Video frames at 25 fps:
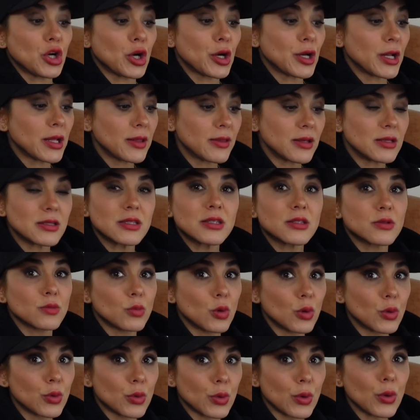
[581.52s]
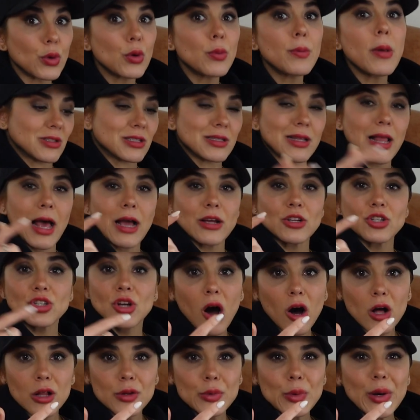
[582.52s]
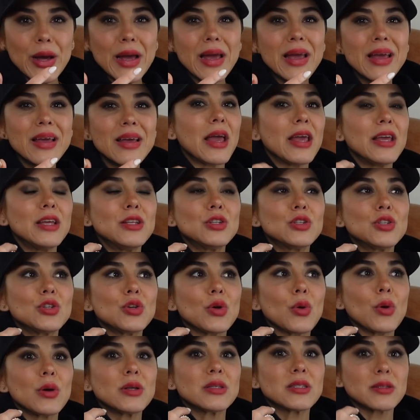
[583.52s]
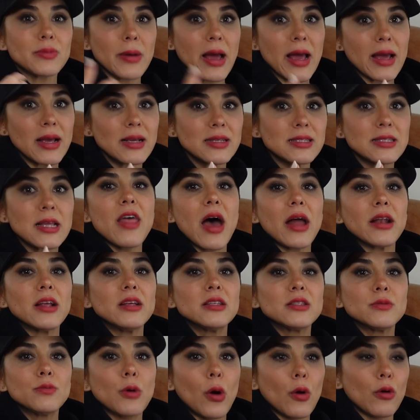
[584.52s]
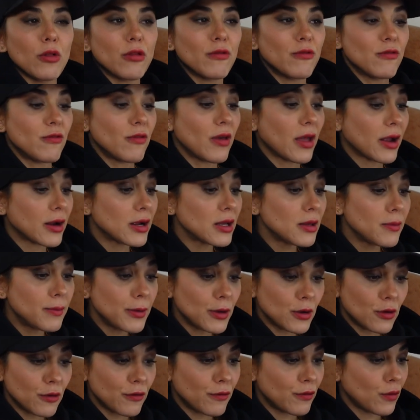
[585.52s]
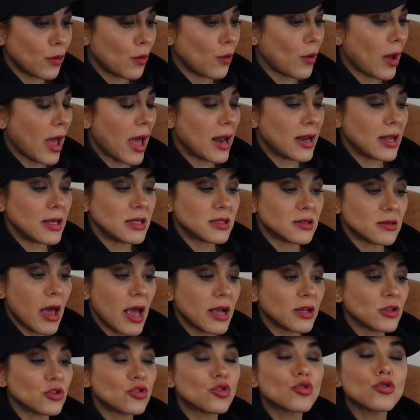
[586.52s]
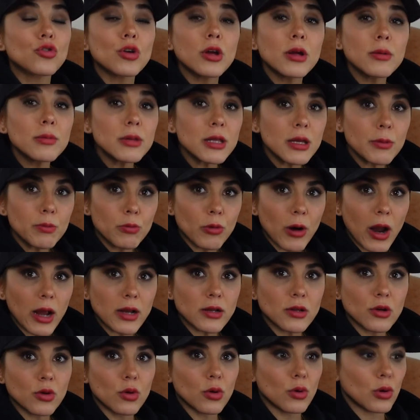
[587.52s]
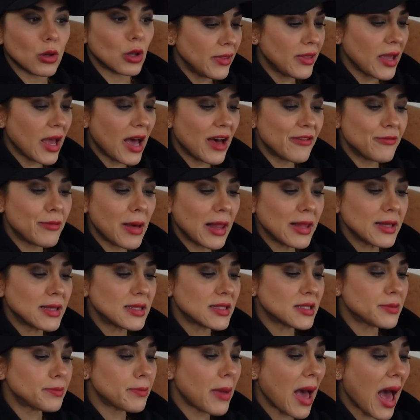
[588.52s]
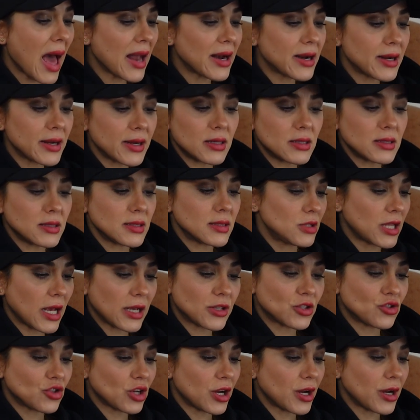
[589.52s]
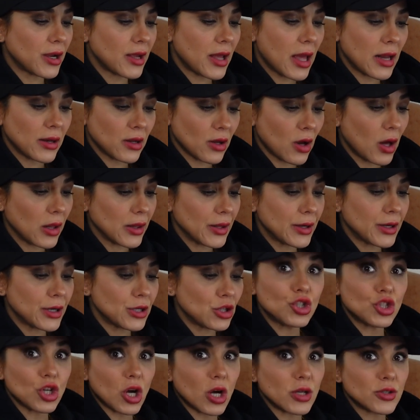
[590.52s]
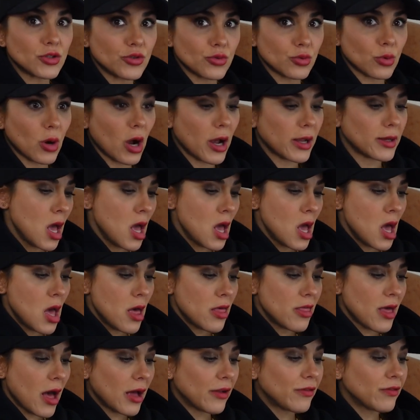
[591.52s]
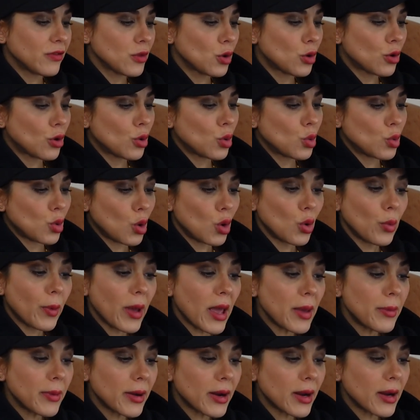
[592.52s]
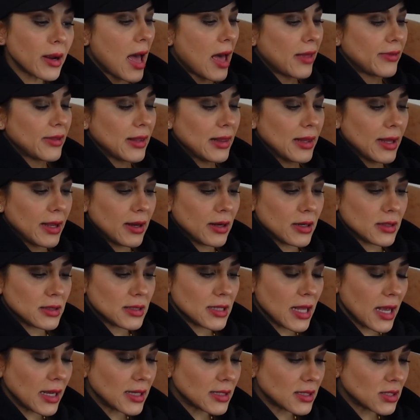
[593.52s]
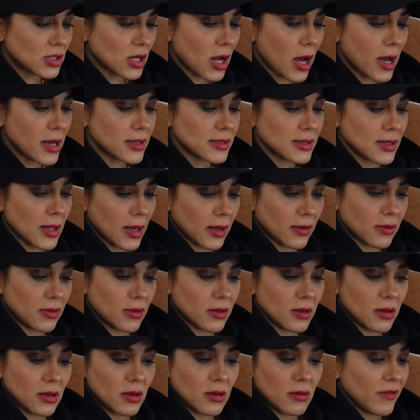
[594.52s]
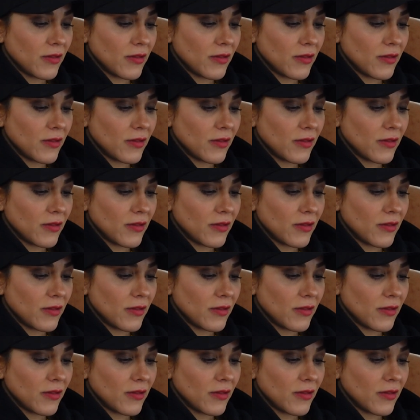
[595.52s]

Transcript: turning this small room / hallway into a space that is both very beautiful and is extremely practical. They have balanced pattern, texture, and color just right. That floral wallpaper and the layered textiles like the